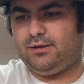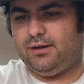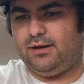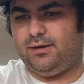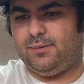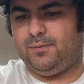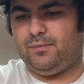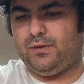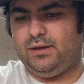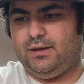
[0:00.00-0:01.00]

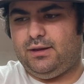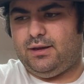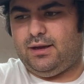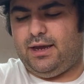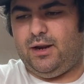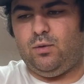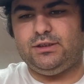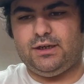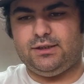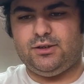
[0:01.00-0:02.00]
And it
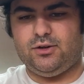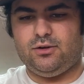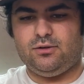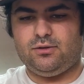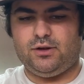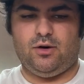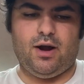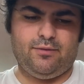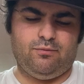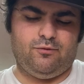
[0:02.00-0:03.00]
wasn't until,
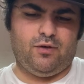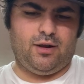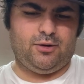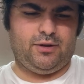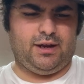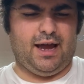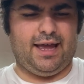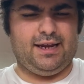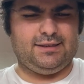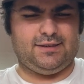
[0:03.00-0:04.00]
I followed the
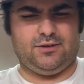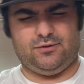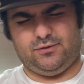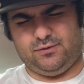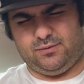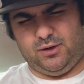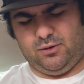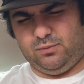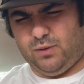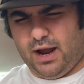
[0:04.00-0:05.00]
guidance of,
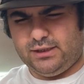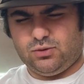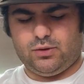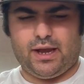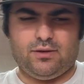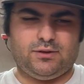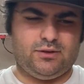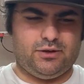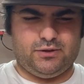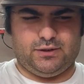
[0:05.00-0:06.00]
high school
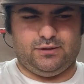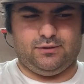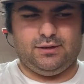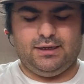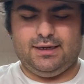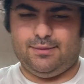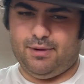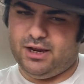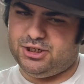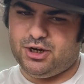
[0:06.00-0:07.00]
counselors and
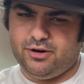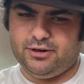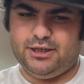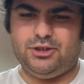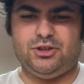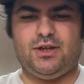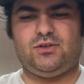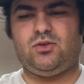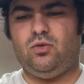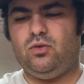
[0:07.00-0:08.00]
my engineering teachers at
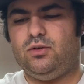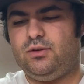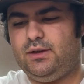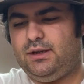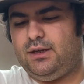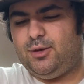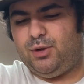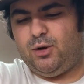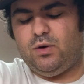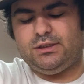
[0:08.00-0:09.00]
school,
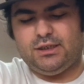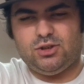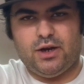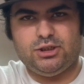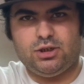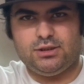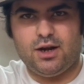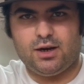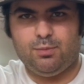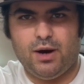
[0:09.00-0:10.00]
but it wasn't until I started
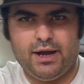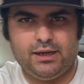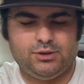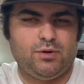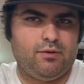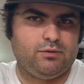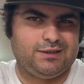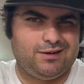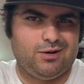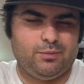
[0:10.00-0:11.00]
talking to pilots where everyone was
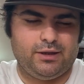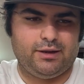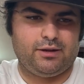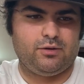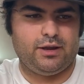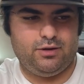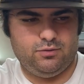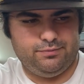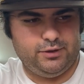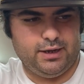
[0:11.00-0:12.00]
like, no, man, like,
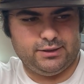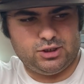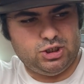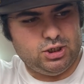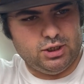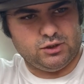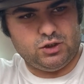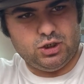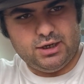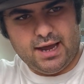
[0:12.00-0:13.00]
okay, yeah, it's
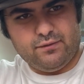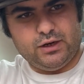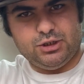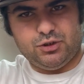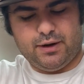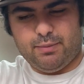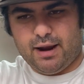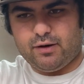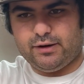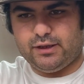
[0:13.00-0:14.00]
good to have an engineering
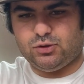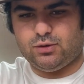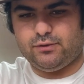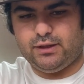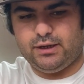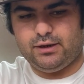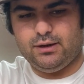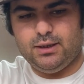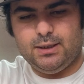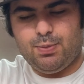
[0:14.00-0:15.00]
background and that sort of thing.
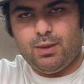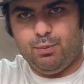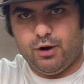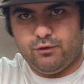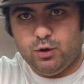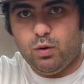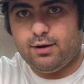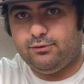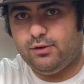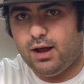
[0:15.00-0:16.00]
But if you
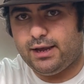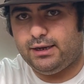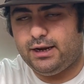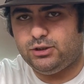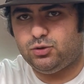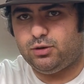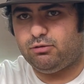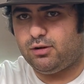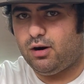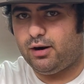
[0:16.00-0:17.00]
want to fly in any sort of
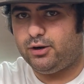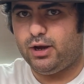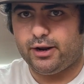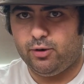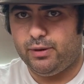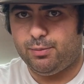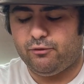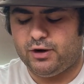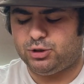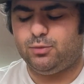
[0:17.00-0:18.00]
regard, you got to go be a
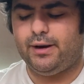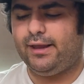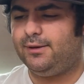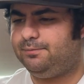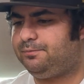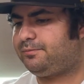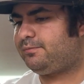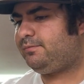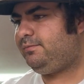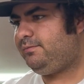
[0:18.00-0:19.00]
professional pilot.
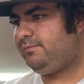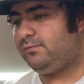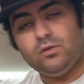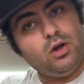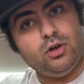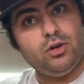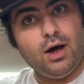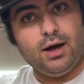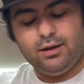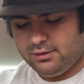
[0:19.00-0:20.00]

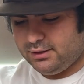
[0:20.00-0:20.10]
Duh.